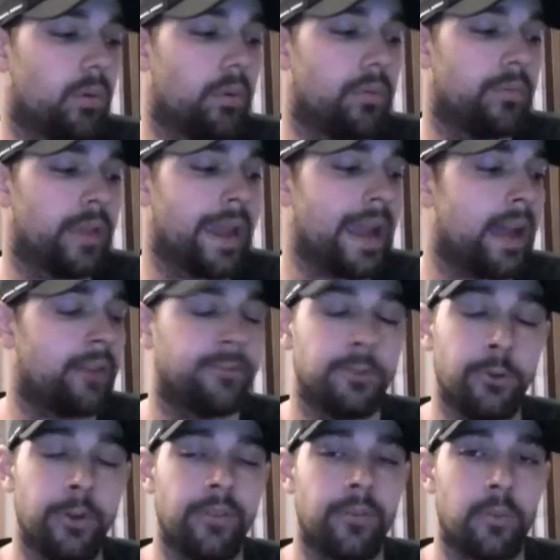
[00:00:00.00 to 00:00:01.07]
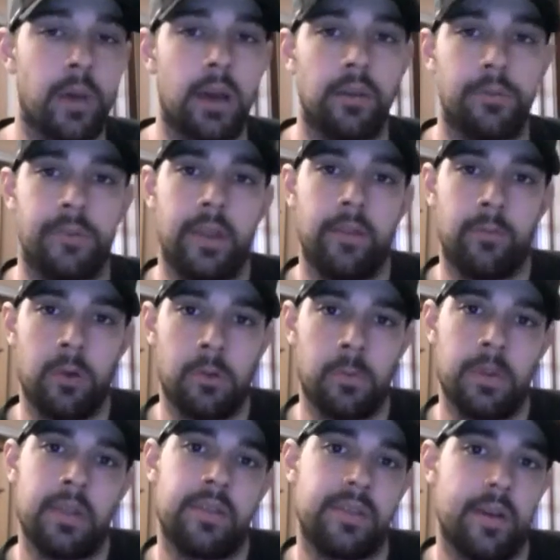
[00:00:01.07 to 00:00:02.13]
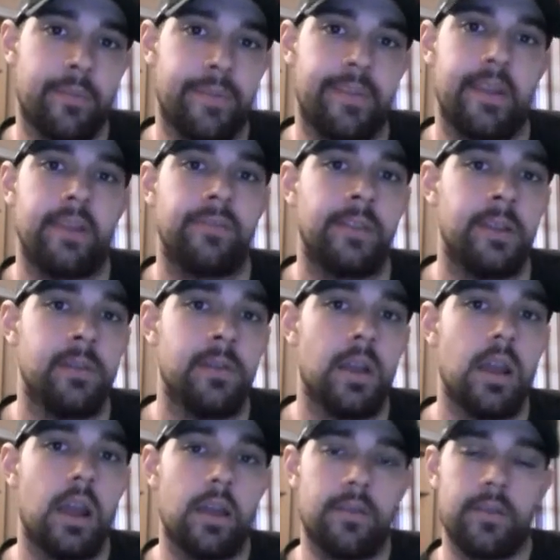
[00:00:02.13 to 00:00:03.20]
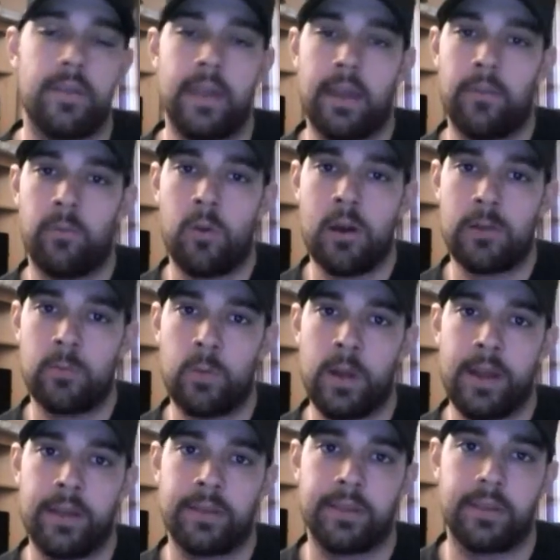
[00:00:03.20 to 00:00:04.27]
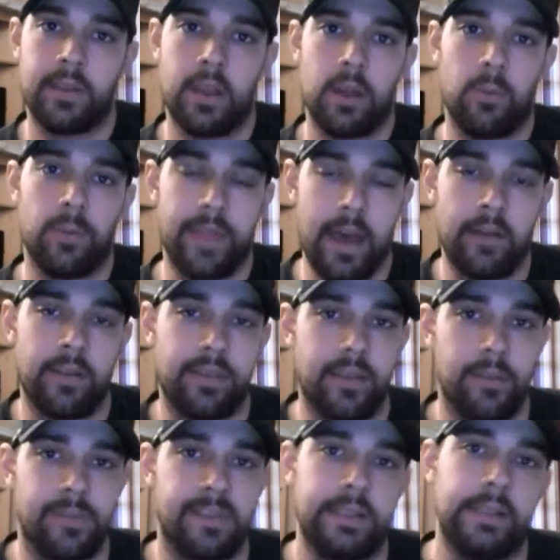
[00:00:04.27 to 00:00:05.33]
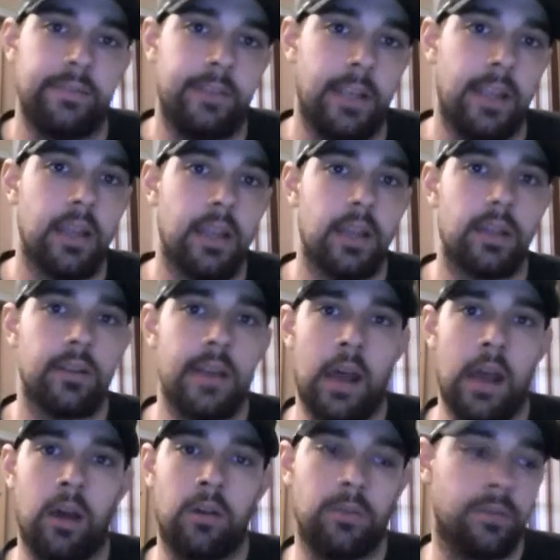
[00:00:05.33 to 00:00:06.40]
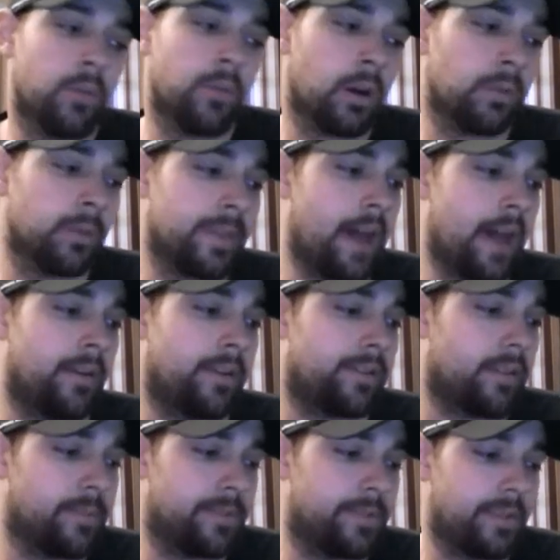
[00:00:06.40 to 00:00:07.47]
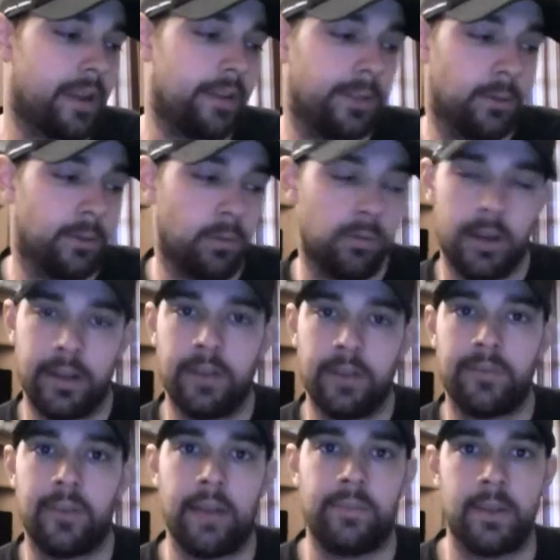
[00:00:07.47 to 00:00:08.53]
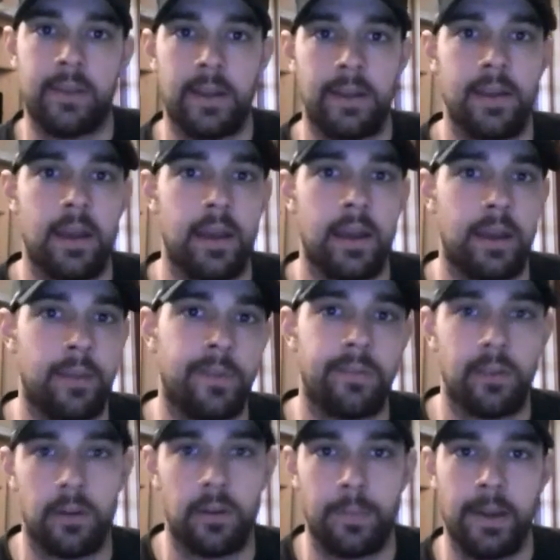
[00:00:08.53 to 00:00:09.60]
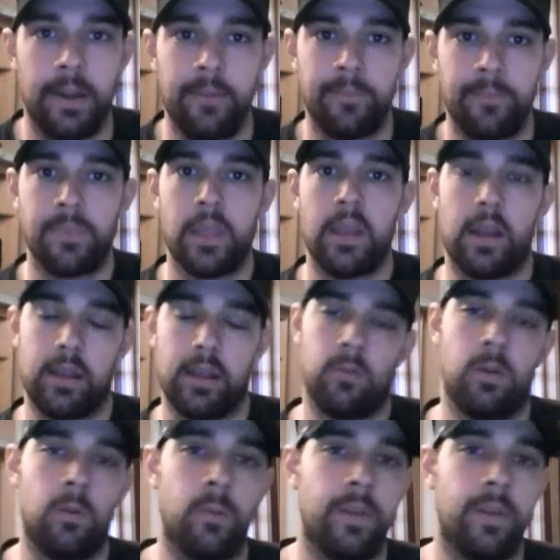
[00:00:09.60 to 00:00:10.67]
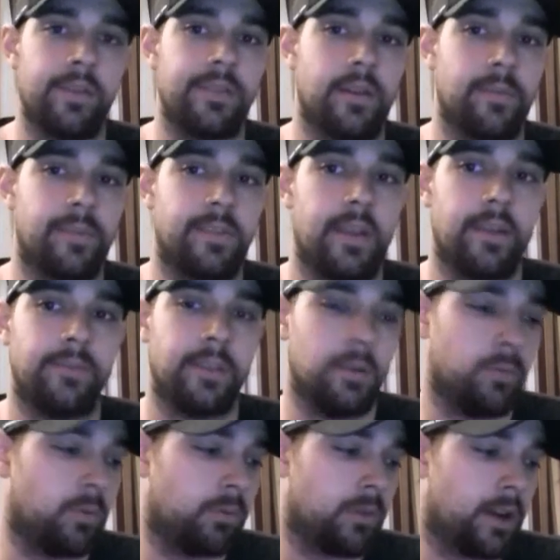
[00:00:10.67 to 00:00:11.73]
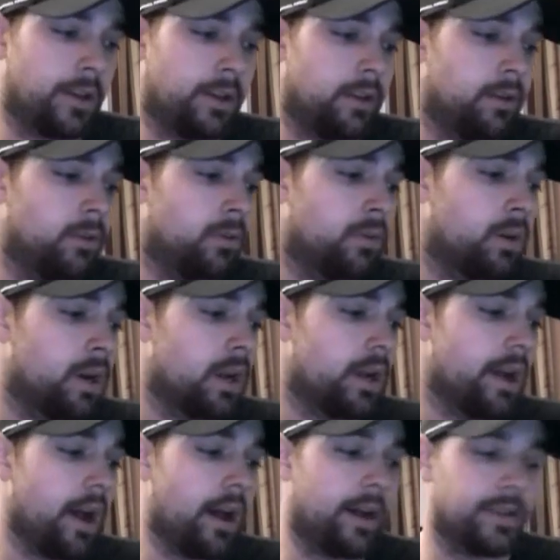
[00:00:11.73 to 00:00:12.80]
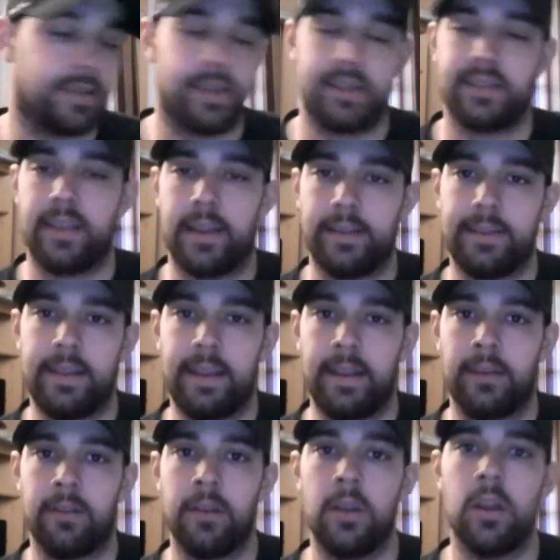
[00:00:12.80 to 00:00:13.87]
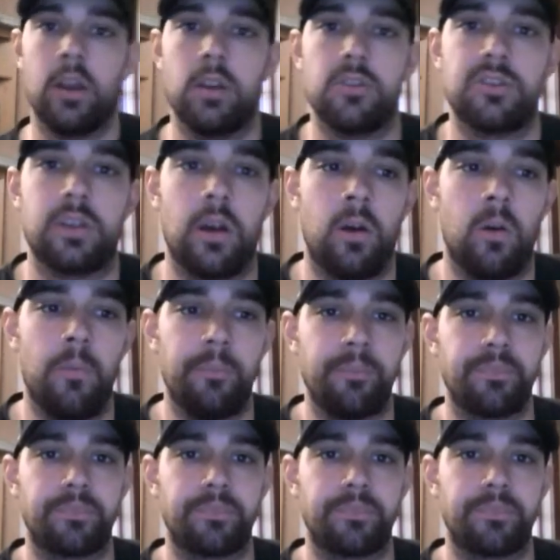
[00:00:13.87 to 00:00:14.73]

they have two different models. They have one with a thumb safety, and then they have one with without a thumb safety. Now, the one without a thumb safety will run you 599 MSRP, and the one with a thumb safety will run you uh, 619. So